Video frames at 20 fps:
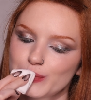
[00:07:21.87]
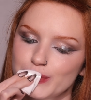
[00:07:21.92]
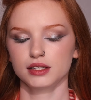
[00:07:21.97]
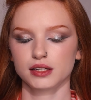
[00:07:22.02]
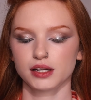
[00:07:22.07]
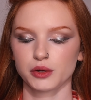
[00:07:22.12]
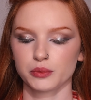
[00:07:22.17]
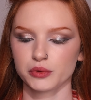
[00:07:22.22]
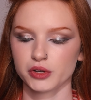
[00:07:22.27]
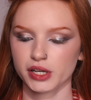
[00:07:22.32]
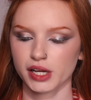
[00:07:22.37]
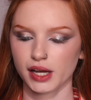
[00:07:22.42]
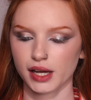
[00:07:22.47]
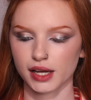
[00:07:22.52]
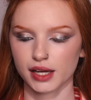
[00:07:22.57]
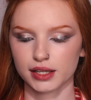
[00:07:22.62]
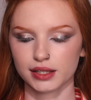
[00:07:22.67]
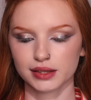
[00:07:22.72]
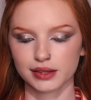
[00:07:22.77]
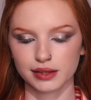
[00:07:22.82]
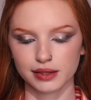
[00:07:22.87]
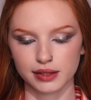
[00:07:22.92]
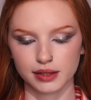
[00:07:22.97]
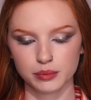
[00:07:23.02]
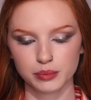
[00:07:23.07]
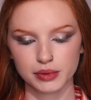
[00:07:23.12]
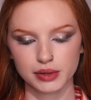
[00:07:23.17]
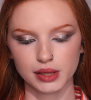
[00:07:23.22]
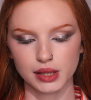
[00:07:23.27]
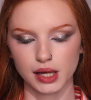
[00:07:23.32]
Now I'm gonna add
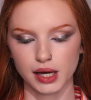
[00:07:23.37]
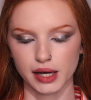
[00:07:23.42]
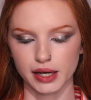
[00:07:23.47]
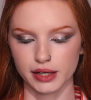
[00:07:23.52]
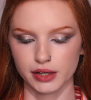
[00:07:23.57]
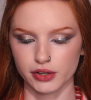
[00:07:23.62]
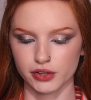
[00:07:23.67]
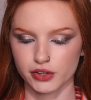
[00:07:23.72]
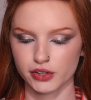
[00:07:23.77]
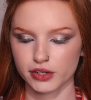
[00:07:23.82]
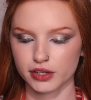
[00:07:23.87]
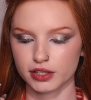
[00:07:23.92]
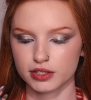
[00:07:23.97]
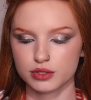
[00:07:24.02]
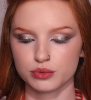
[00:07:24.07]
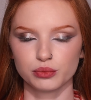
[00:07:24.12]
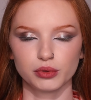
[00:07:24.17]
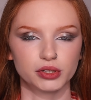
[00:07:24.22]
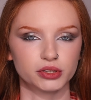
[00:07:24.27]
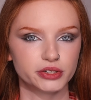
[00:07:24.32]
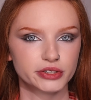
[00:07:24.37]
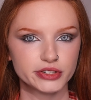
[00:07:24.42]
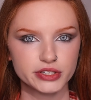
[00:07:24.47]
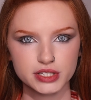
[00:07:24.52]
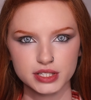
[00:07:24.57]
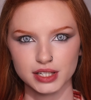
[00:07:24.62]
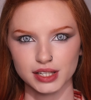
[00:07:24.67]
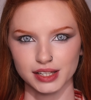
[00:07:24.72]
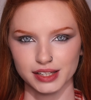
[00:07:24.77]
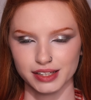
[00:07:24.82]
lip liner. It's Wonder
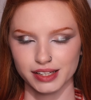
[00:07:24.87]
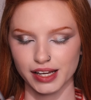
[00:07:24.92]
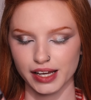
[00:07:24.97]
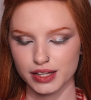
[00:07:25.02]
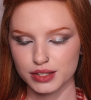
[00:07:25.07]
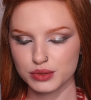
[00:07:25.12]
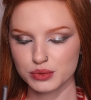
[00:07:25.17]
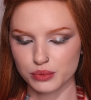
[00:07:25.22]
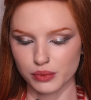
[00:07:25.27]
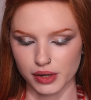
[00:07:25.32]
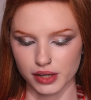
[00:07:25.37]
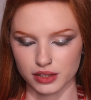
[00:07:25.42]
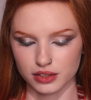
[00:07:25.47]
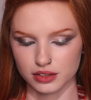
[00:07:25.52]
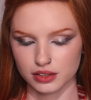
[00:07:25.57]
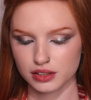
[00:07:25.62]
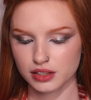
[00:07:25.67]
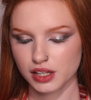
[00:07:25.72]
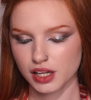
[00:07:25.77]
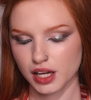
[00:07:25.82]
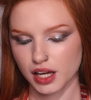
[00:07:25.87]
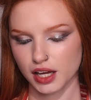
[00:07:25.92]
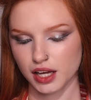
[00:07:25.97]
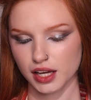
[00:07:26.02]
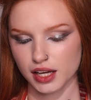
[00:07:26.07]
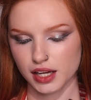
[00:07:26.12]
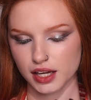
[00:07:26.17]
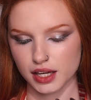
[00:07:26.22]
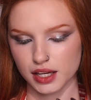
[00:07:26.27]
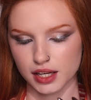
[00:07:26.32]
Skin as well.
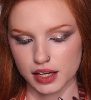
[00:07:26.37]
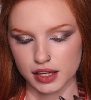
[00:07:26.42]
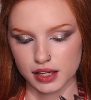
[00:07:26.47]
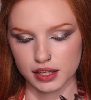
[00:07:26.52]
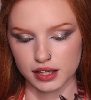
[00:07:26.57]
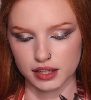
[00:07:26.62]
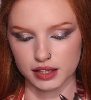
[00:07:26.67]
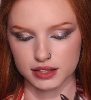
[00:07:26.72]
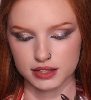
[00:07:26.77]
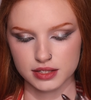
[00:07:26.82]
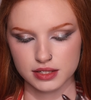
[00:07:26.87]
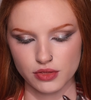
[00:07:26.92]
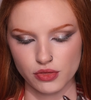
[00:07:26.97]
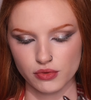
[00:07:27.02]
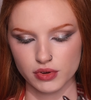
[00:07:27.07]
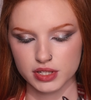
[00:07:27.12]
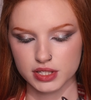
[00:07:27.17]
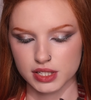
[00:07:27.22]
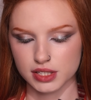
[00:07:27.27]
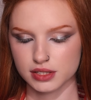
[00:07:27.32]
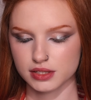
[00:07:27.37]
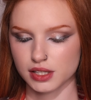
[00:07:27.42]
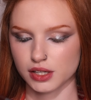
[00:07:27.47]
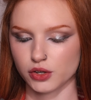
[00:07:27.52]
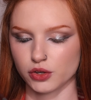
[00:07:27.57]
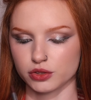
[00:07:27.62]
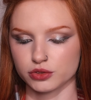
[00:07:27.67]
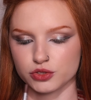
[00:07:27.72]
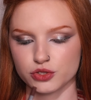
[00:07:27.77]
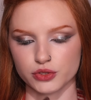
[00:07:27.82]
And it's 360
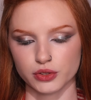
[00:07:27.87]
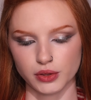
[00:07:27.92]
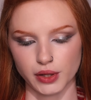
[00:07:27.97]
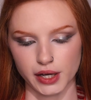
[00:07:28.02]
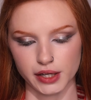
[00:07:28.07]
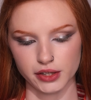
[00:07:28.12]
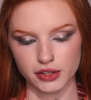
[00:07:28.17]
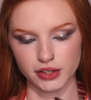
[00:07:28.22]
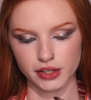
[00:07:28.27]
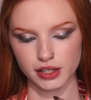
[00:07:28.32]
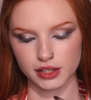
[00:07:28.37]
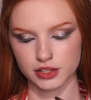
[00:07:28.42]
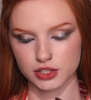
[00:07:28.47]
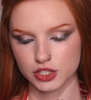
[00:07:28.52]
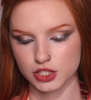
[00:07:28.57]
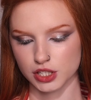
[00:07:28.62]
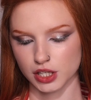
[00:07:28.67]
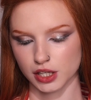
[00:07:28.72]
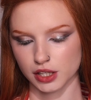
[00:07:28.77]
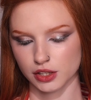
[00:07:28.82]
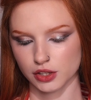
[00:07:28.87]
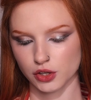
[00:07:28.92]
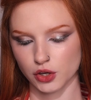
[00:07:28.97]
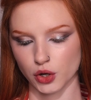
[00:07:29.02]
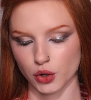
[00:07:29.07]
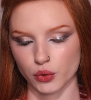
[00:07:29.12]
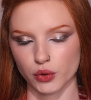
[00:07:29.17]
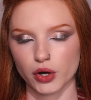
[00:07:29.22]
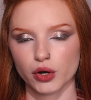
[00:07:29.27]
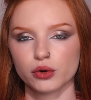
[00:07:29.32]
contour liner in a shade
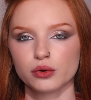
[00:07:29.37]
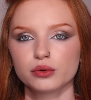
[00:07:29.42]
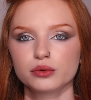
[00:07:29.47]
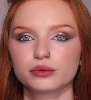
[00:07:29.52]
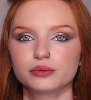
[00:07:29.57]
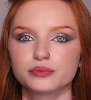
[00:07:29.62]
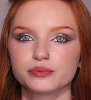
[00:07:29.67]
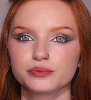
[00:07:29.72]
Cocoa.